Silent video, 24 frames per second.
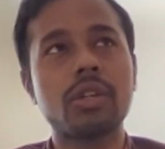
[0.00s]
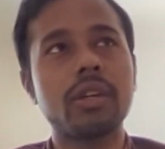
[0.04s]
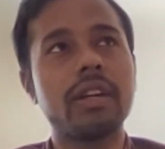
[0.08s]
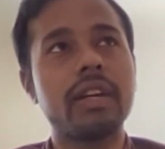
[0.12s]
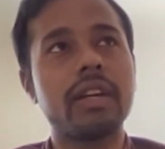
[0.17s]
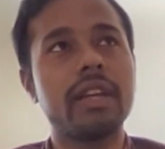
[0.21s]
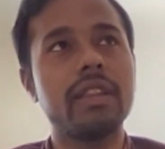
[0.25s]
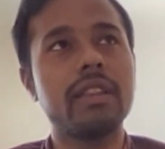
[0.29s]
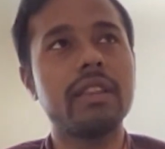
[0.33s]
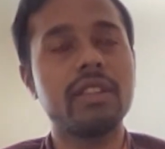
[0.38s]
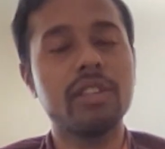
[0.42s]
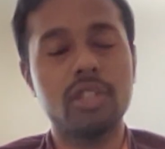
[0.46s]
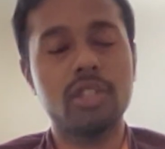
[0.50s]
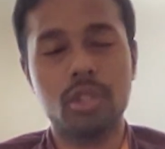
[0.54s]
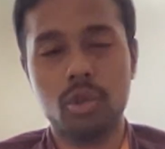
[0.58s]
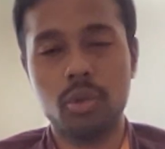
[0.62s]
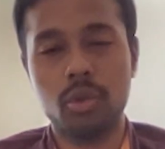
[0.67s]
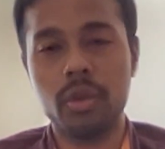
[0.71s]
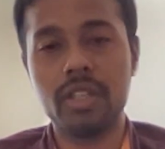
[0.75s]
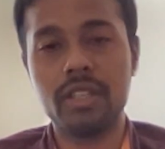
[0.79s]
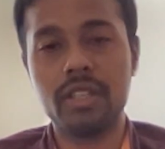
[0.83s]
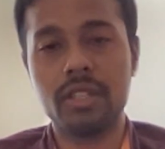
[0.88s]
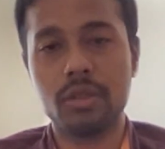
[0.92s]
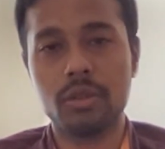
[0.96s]
In the
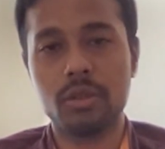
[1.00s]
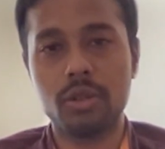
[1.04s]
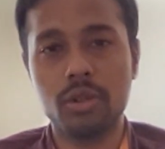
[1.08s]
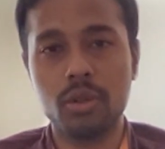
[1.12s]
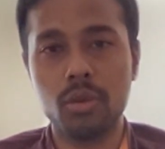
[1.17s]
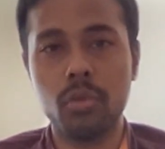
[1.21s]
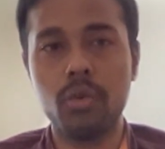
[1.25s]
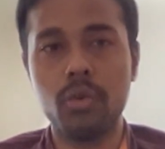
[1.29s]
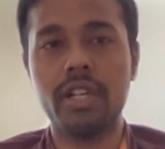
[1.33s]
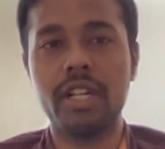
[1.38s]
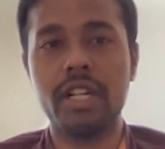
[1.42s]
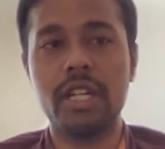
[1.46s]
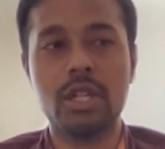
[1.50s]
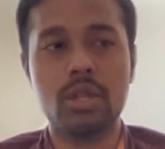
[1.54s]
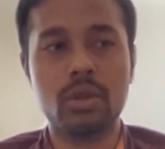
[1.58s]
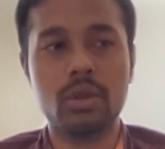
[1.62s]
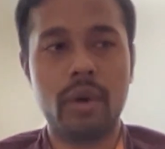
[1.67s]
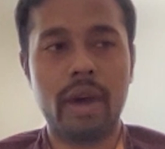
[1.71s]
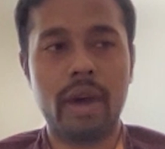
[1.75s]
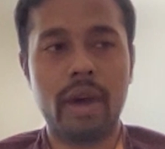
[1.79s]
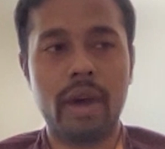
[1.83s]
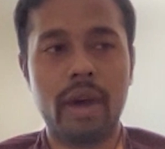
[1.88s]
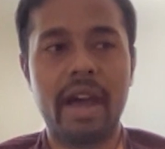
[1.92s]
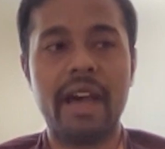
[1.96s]
US, you do need to
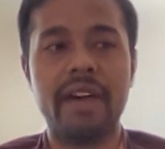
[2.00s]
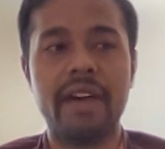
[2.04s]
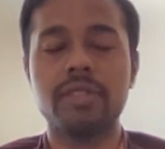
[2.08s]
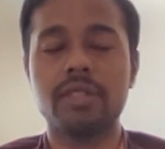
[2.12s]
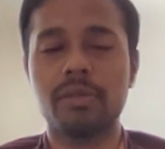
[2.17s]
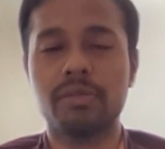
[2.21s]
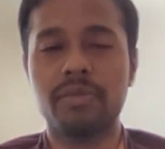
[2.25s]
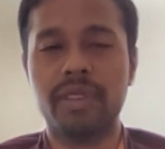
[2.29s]
have some